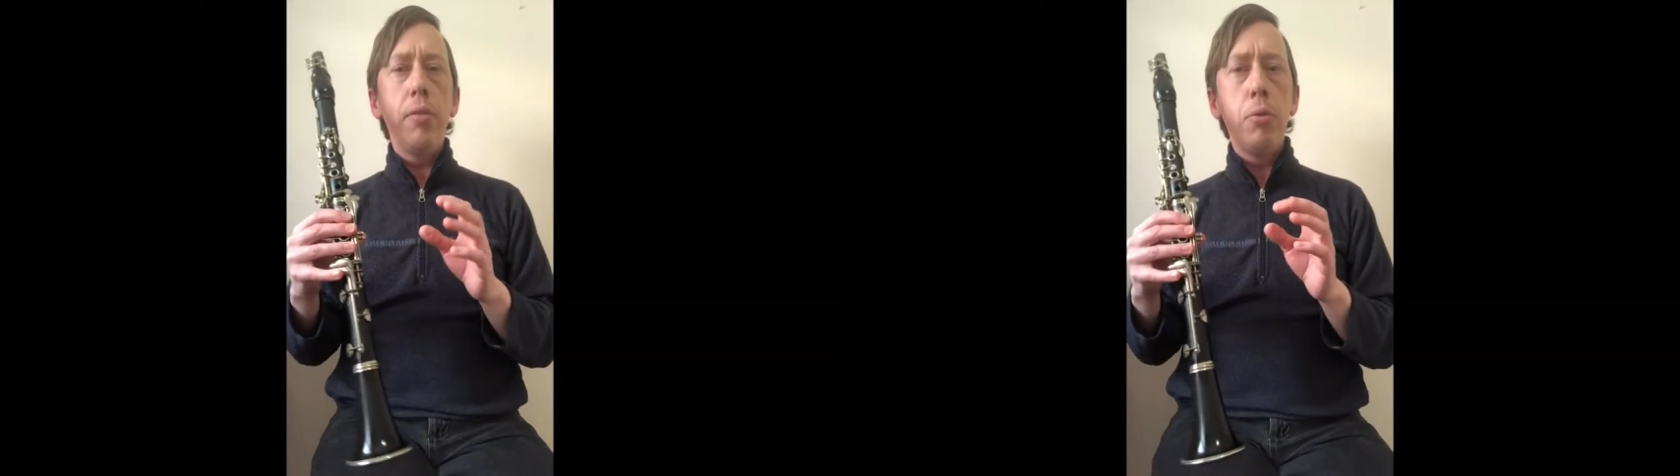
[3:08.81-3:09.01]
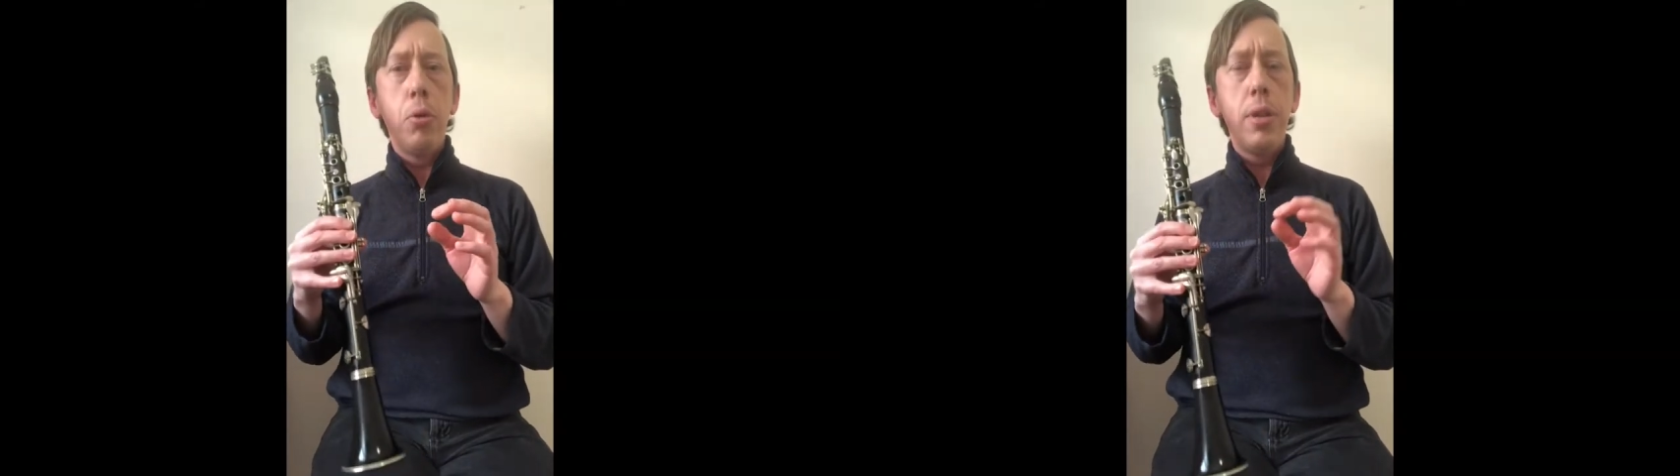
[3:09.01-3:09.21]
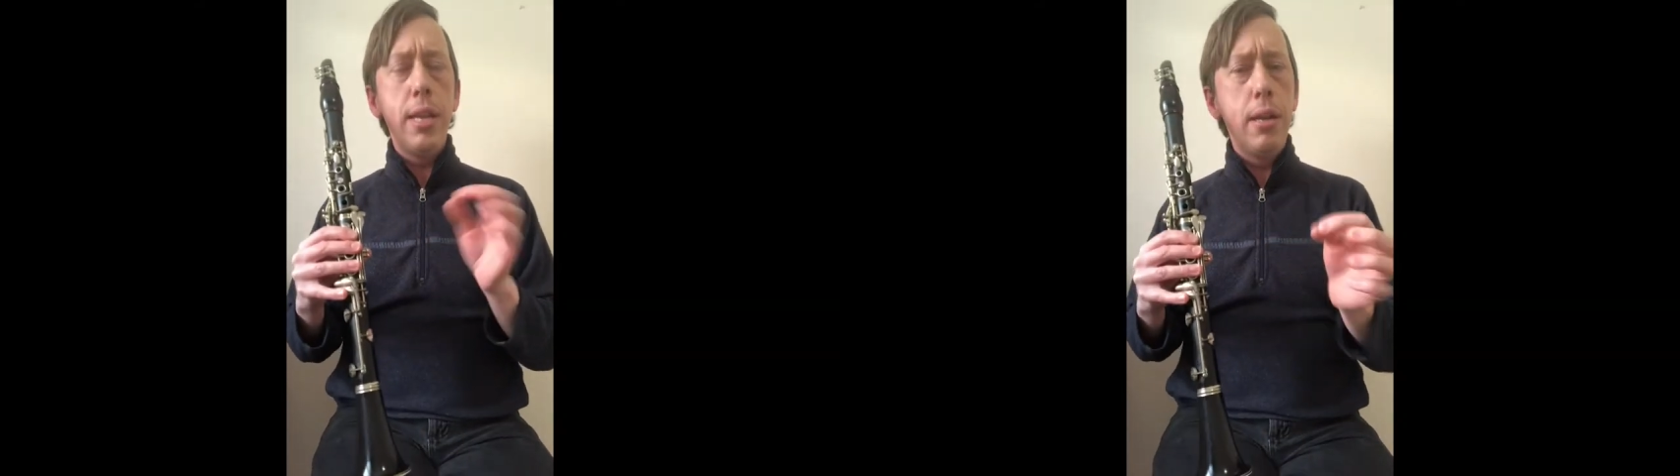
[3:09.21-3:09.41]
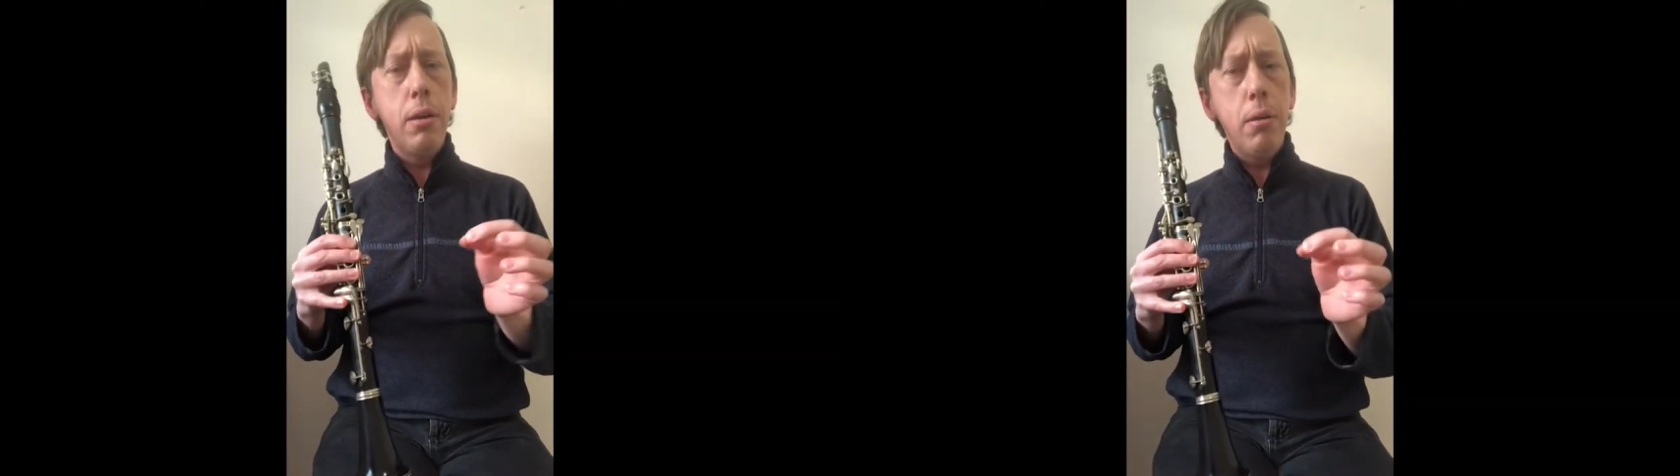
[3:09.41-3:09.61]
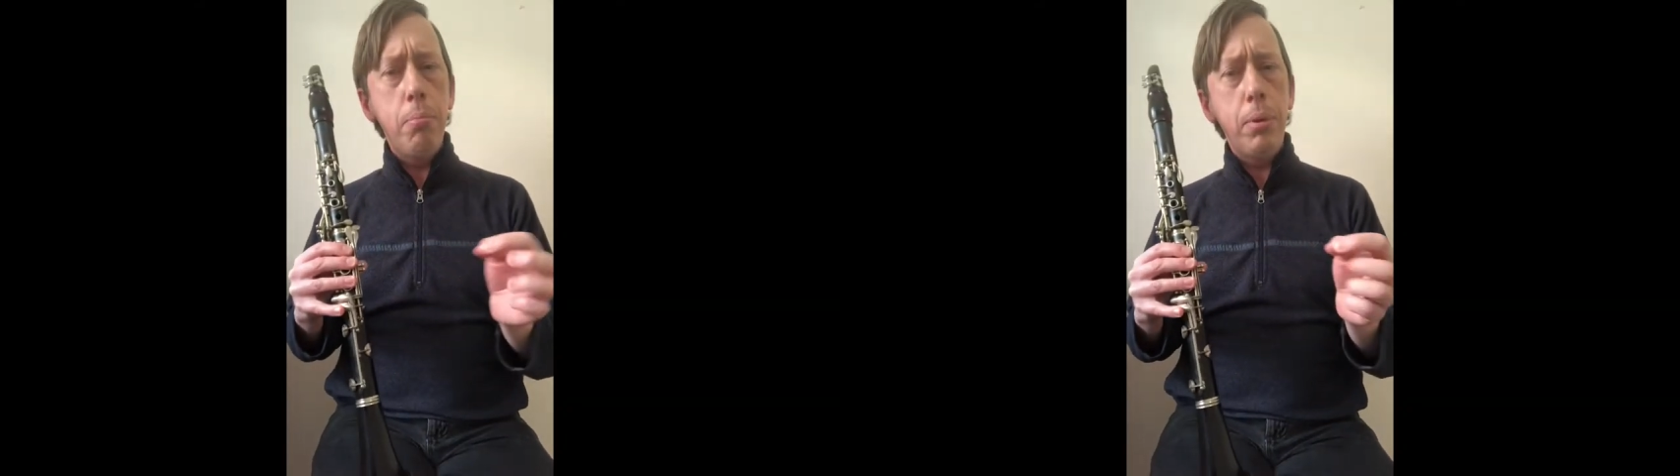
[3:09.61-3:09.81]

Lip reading: of the word ear,